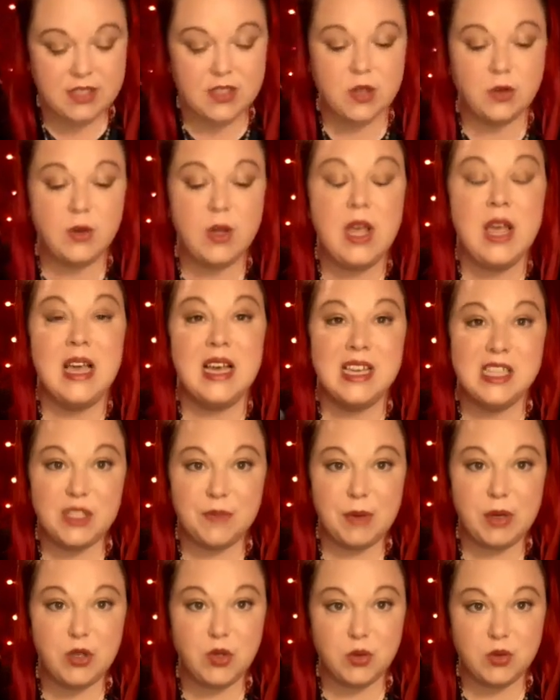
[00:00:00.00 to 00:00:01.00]
So,
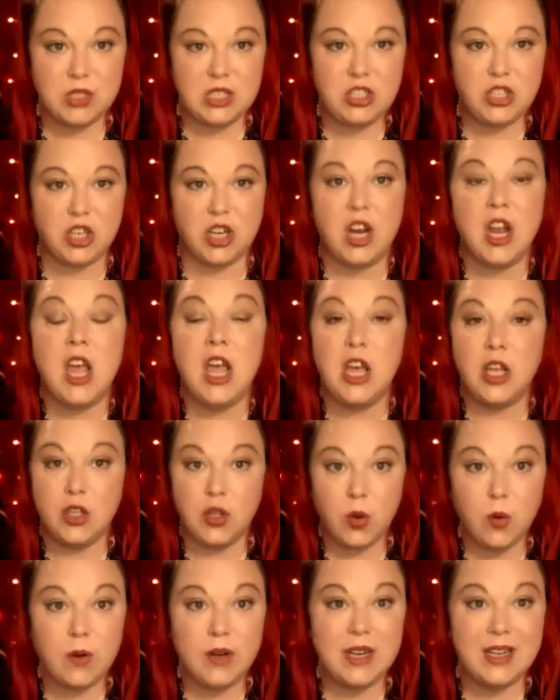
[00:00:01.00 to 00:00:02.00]
spiritual teacher,
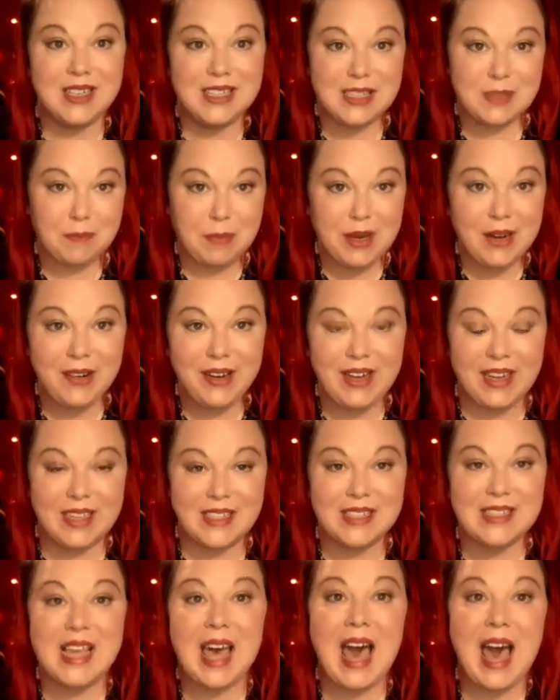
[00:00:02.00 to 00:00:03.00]
your
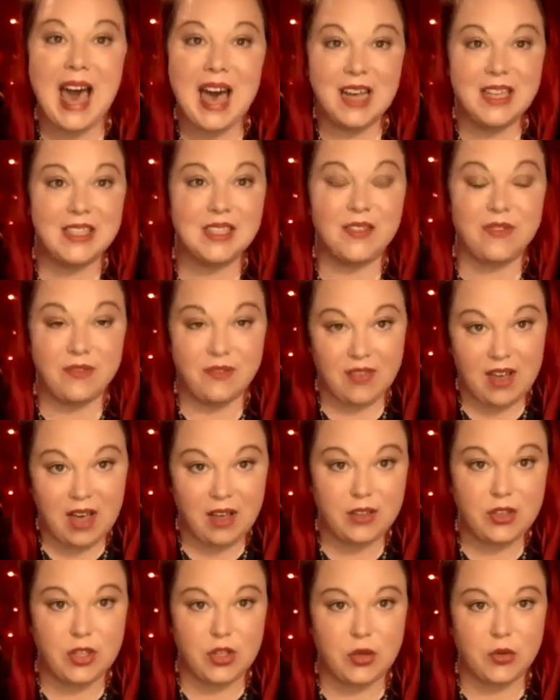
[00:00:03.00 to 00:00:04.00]
experience has
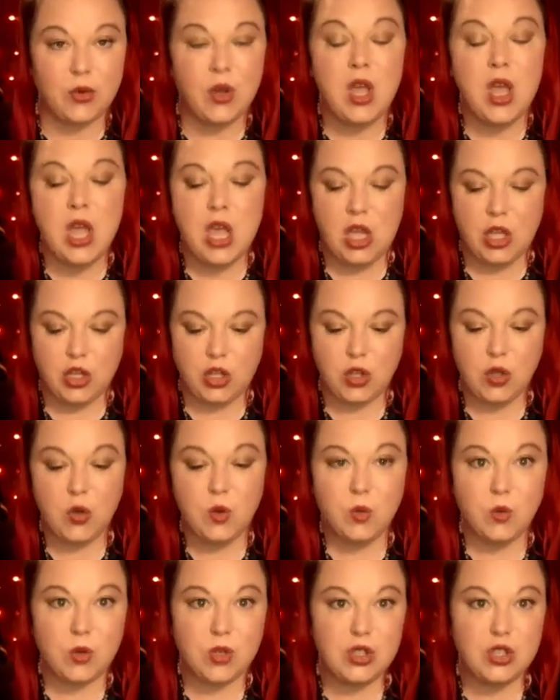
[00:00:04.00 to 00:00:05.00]
value. You
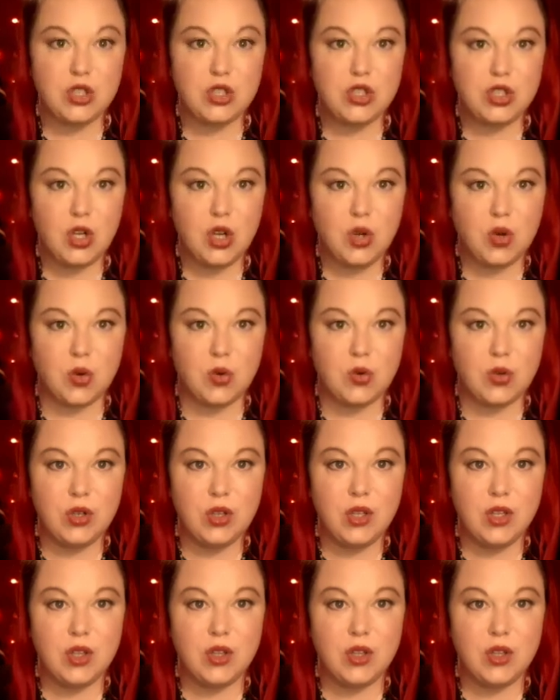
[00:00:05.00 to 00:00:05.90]
were shown